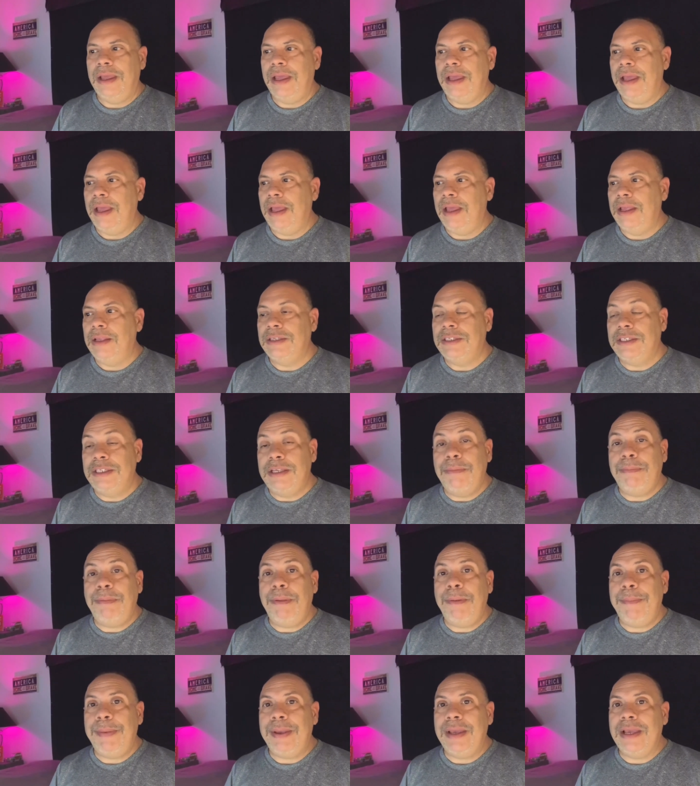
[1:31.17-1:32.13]

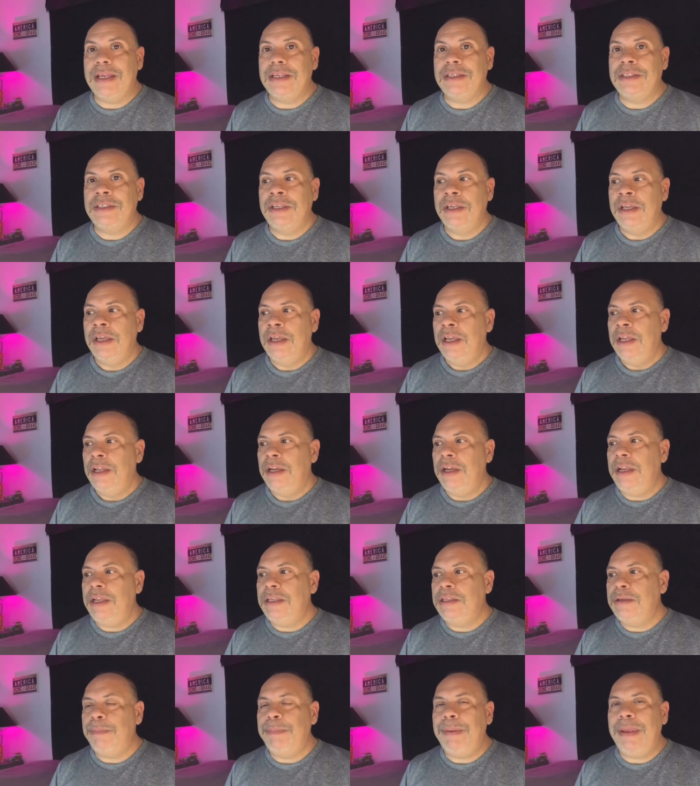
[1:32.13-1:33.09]
simply because you
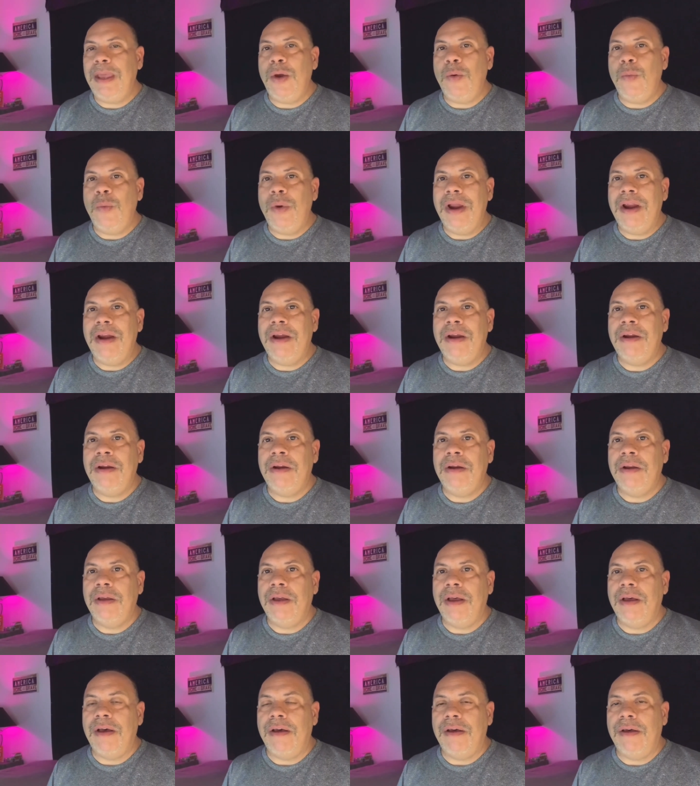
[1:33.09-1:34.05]
need to be aware
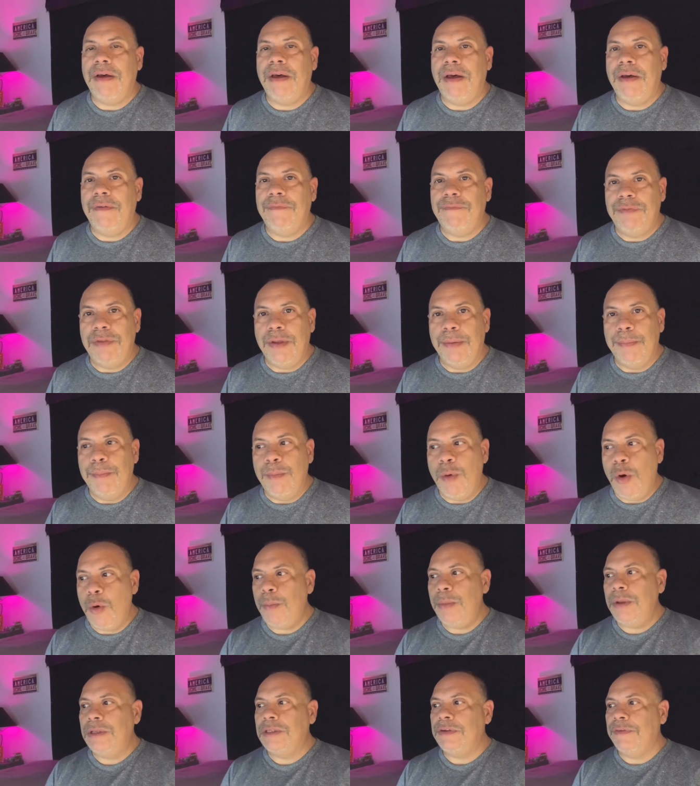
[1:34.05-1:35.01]
of the
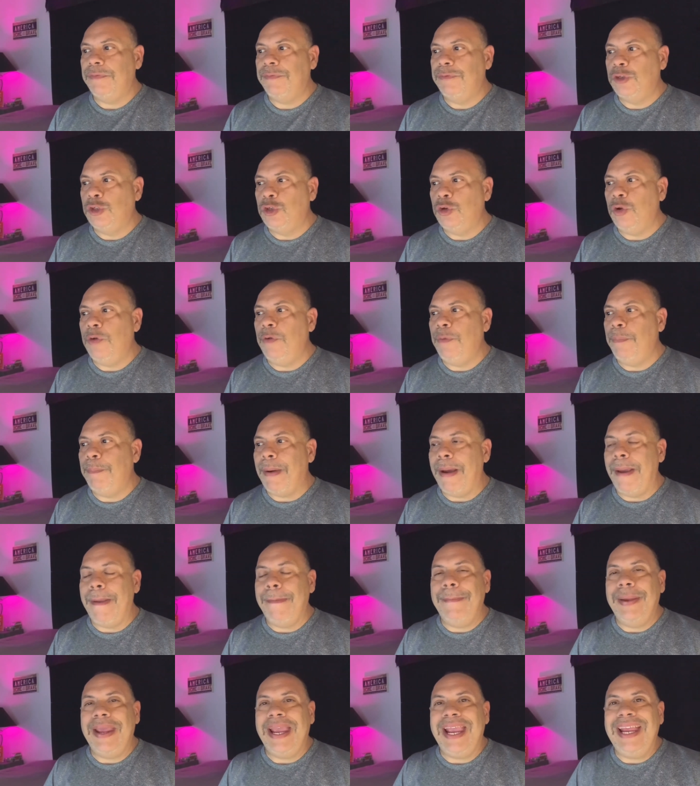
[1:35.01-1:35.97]
moments of truth by
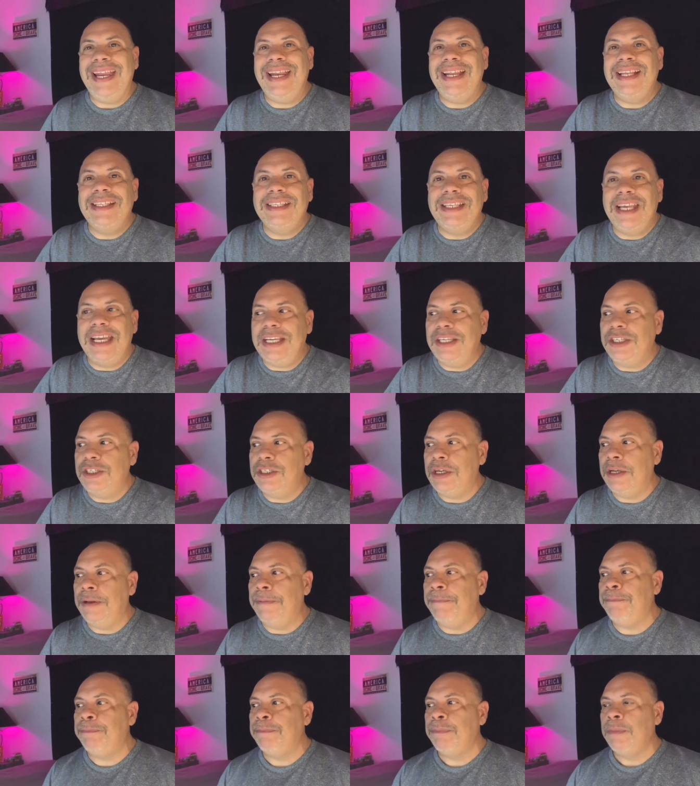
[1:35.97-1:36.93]
paying
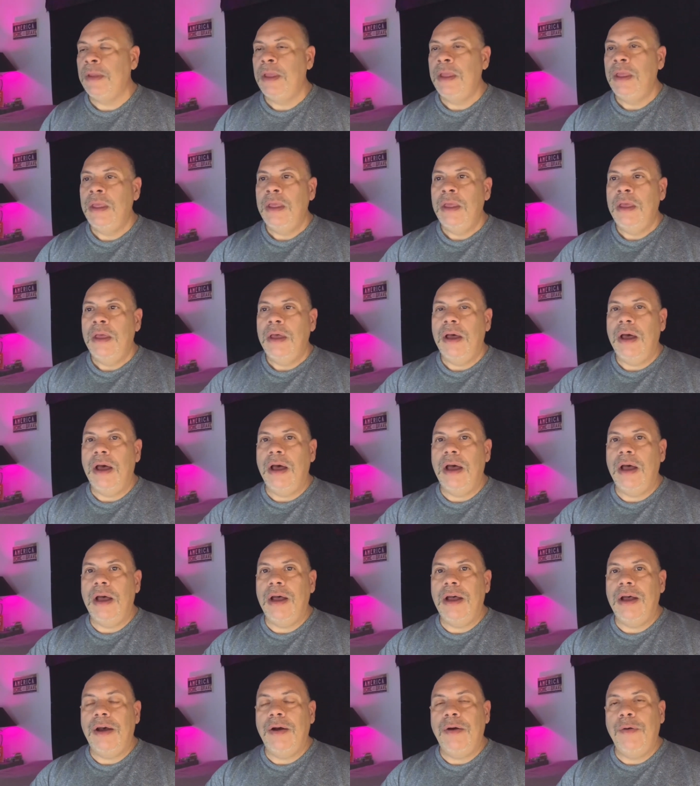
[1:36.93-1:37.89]
attention
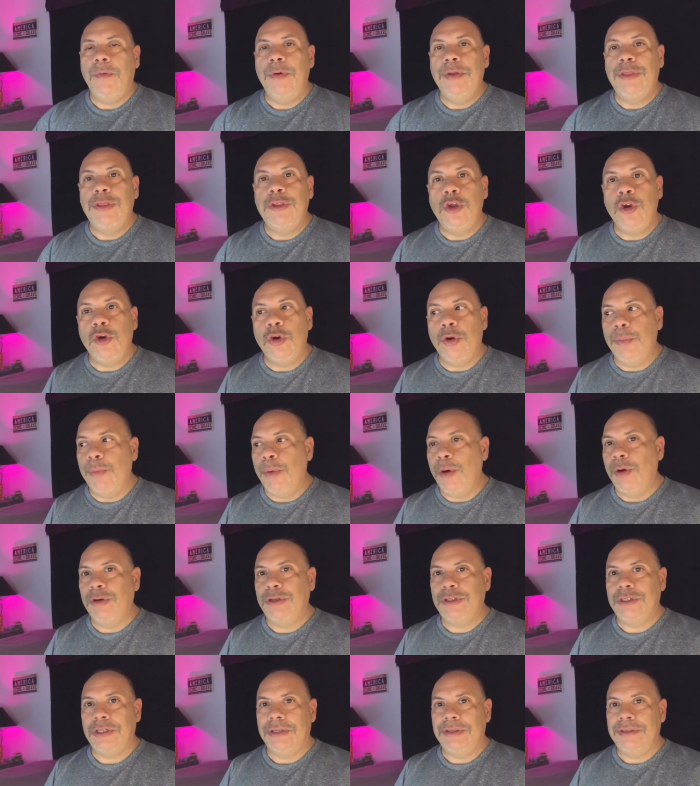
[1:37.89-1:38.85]
with your
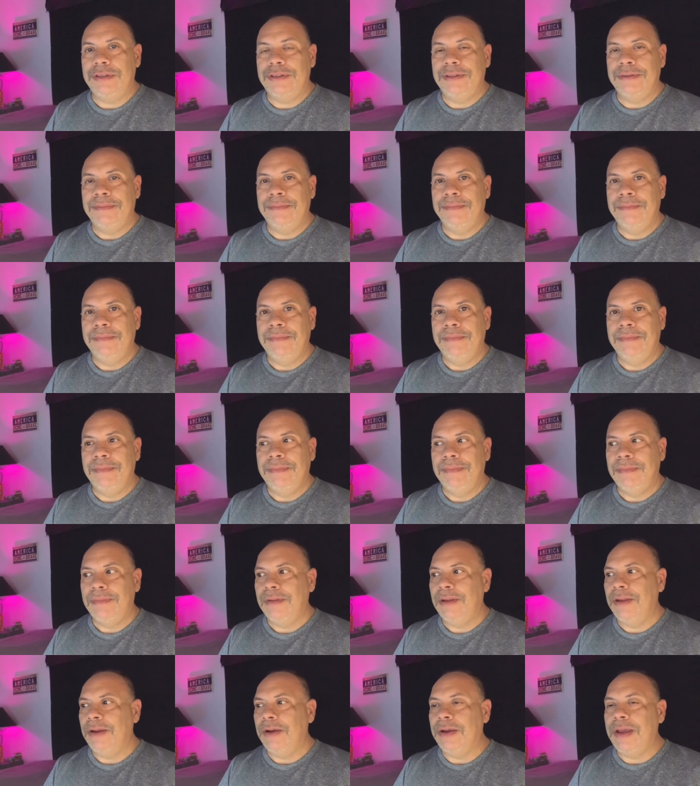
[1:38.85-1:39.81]
emotions.
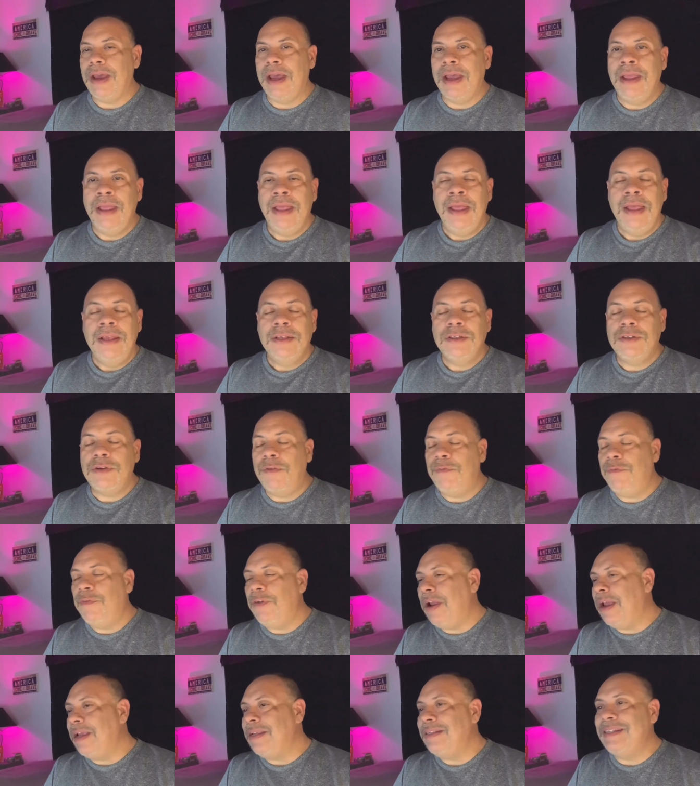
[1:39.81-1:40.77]
Okay, so
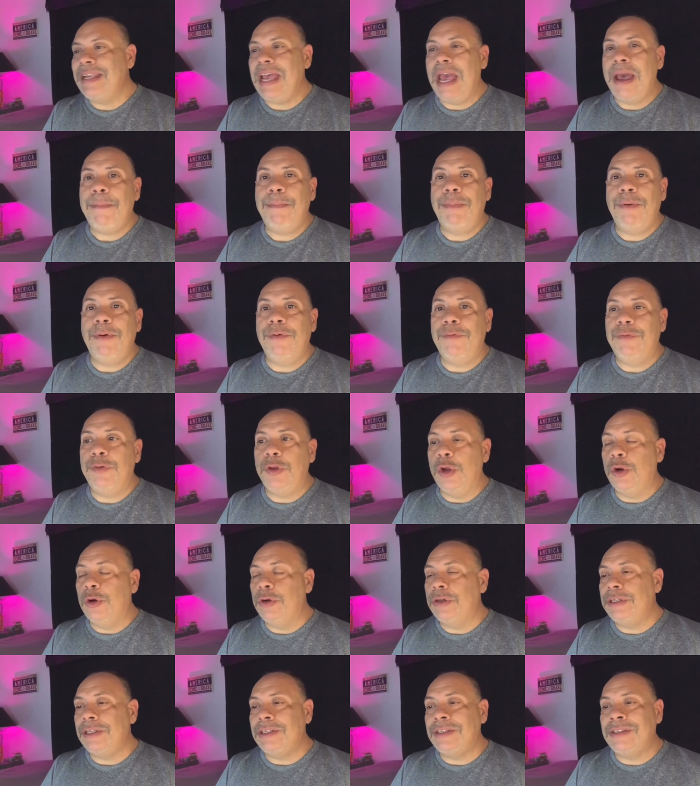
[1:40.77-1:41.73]
for example, if you're
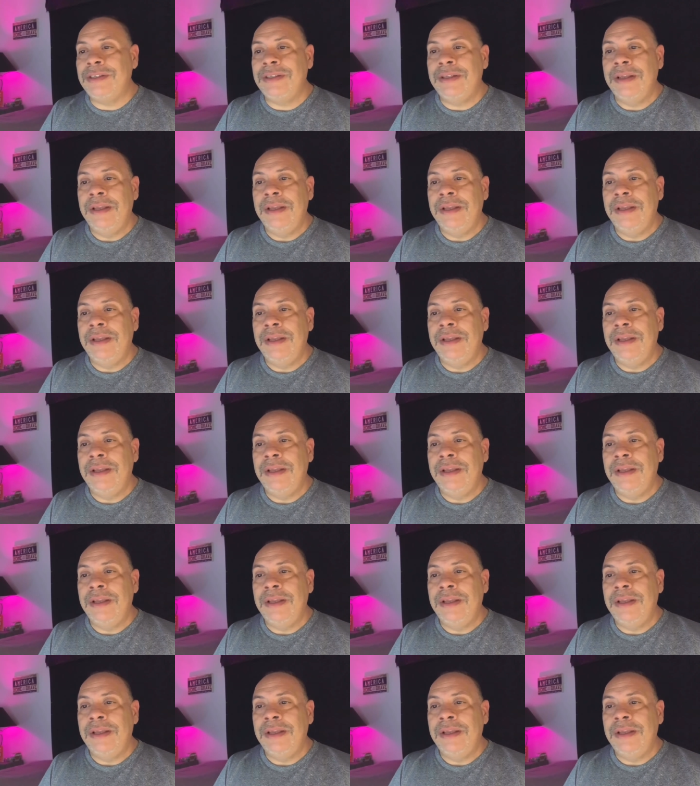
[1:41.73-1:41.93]
just